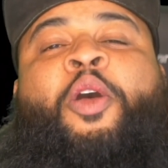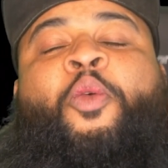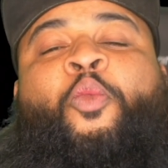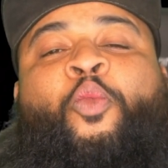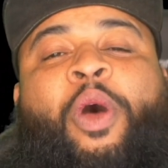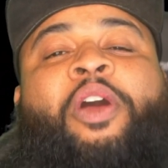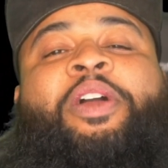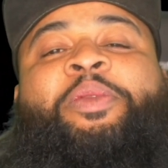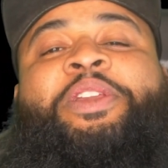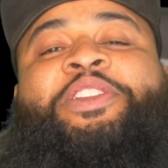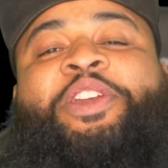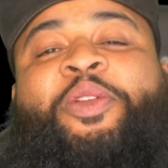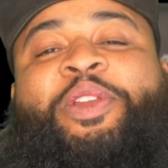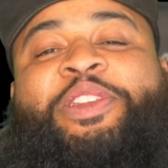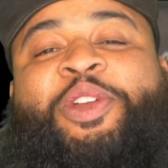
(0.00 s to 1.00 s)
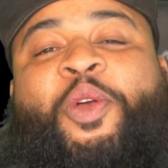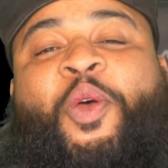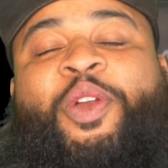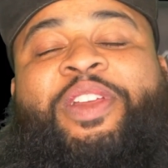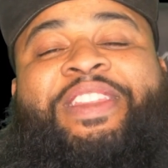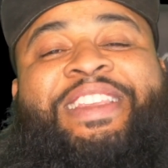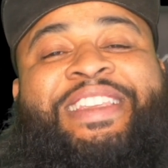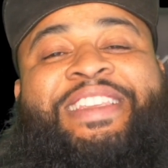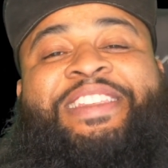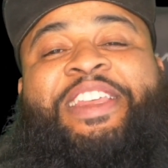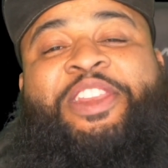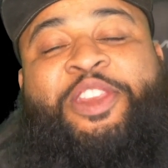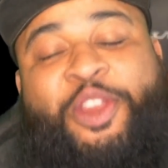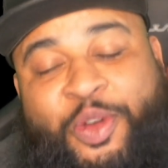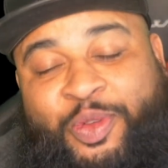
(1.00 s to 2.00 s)
Welcome to Jody's Corner. This is the
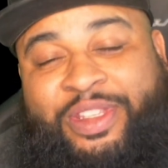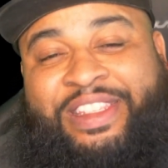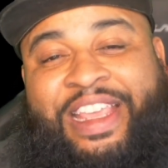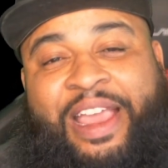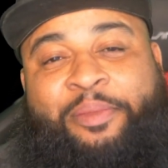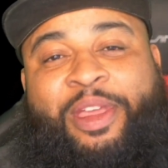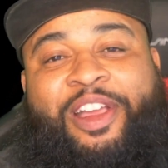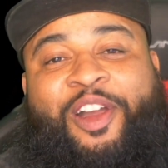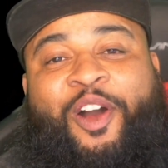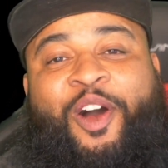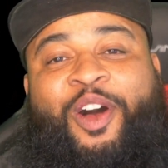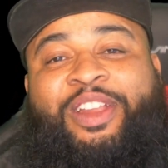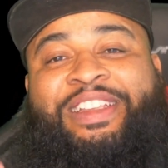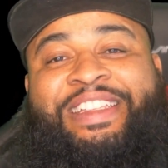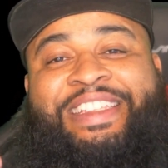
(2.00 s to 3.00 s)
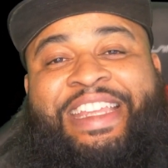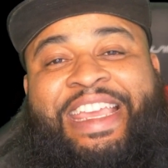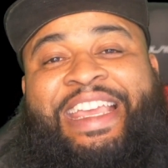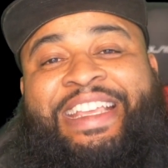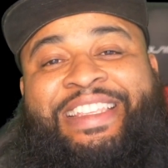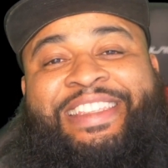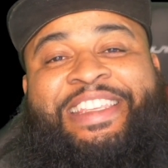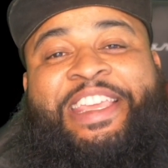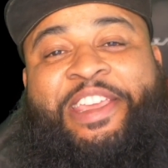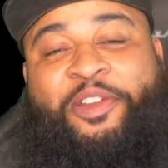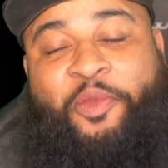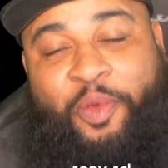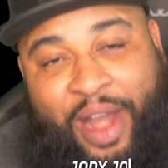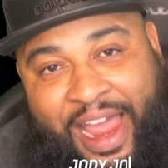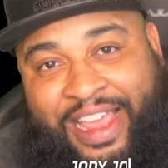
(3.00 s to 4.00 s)
new segment called DC
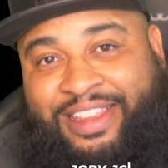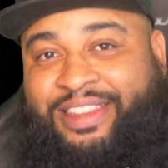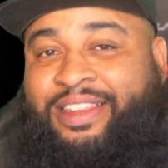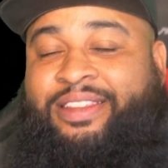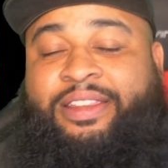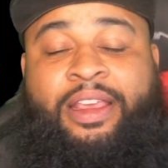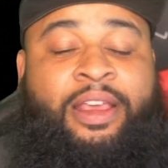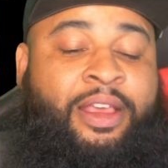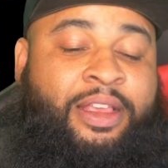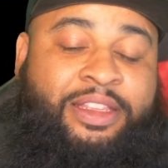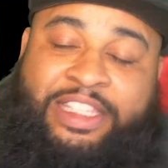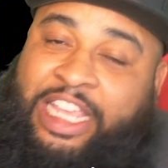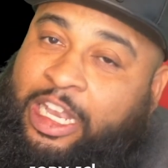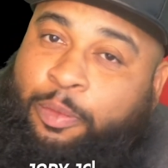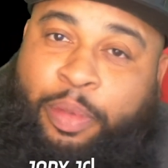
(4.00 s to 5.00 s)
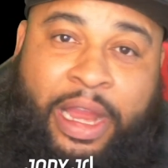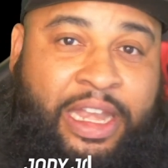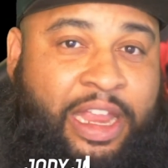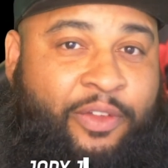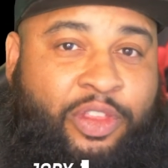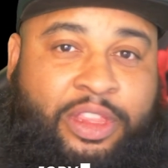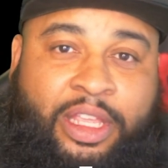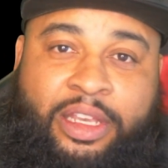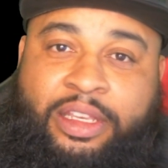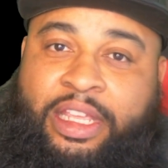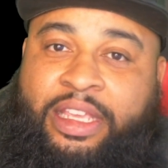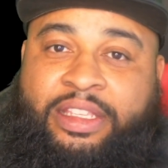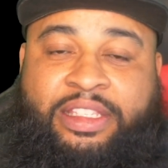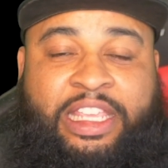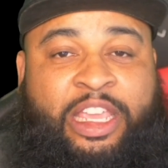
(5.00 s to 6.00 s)
Rises, celebrating everything
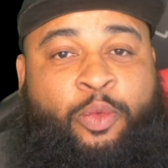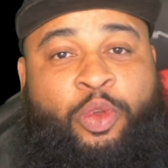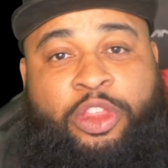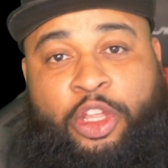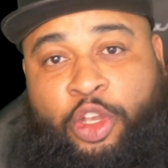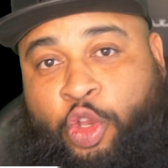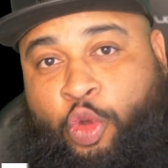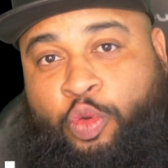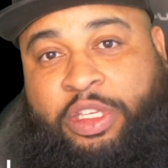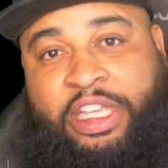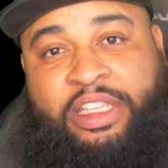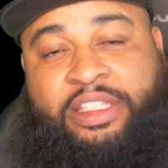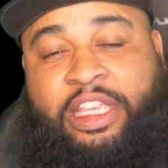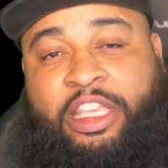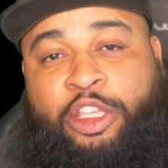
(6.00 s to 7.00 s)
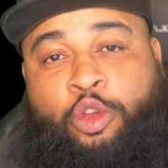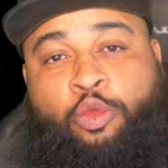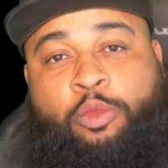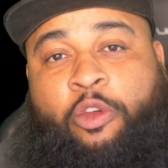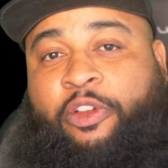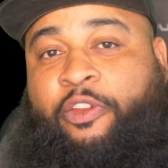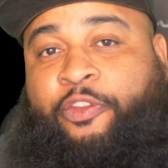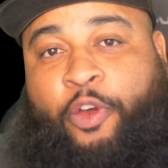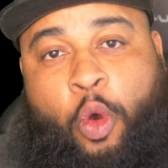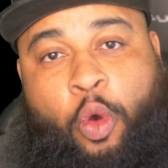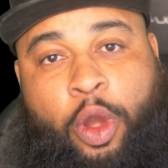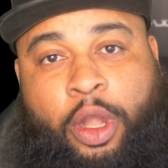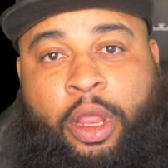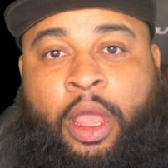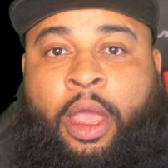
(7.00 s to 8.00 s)
DC with the new DCU moving
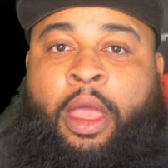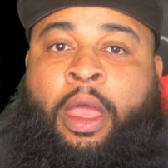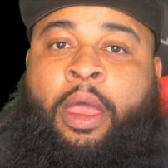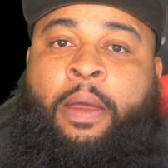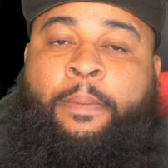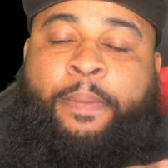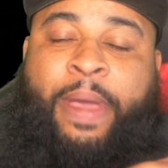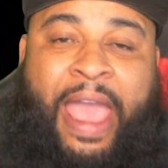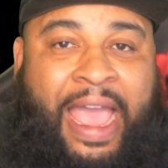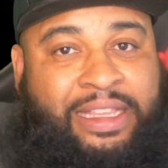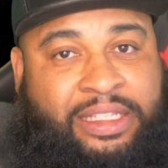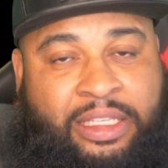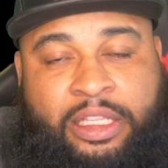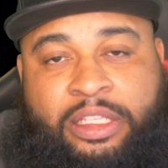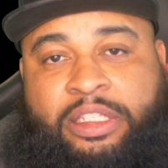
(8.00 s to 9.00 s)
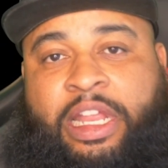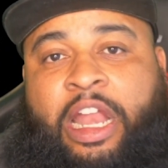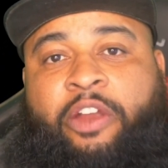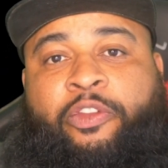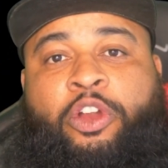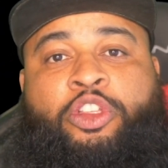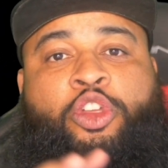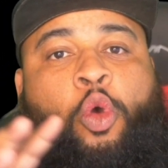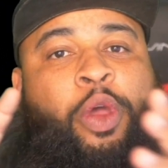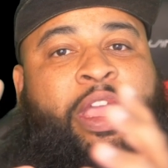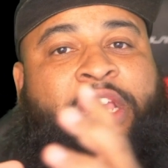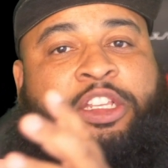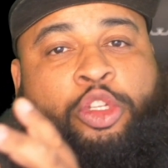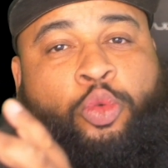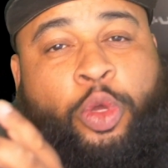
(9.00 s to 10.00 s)
forward, passing the Snyderverse, going
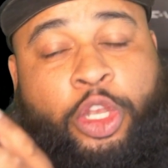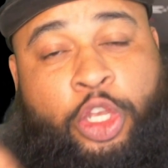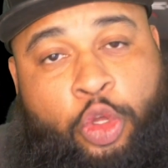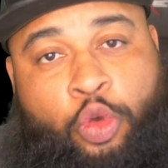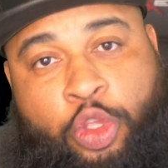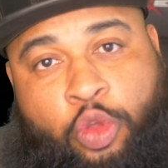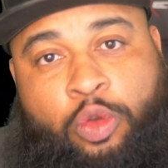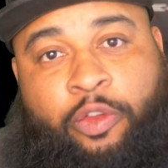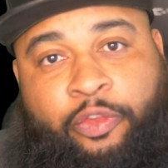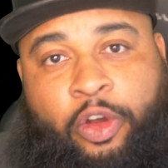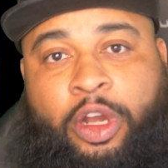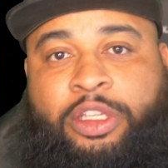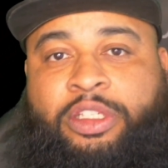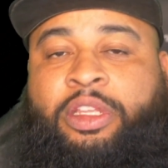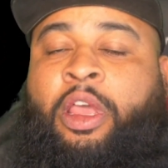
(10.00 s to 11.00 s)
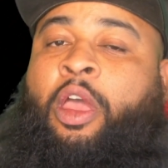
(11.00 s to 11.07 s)
into a new universe.